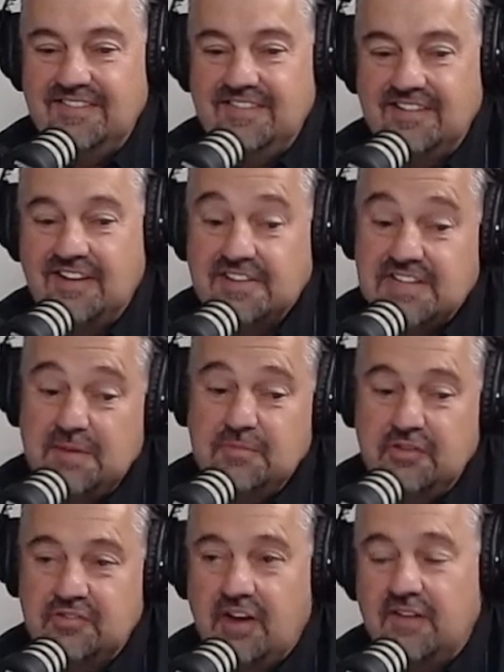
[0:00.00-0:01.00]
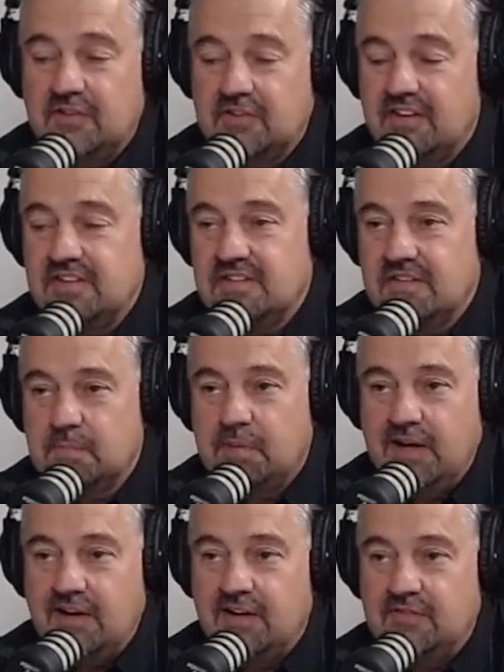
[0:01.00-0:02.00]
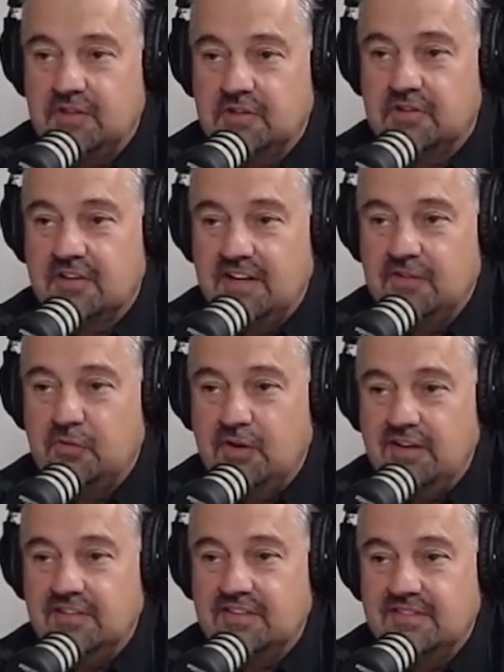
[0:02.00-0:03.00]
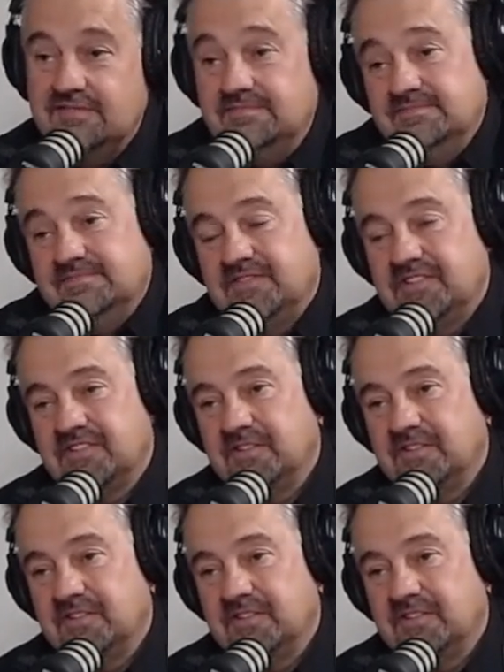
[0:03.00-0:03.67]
a lot of times those conversations pay off in creative ways. So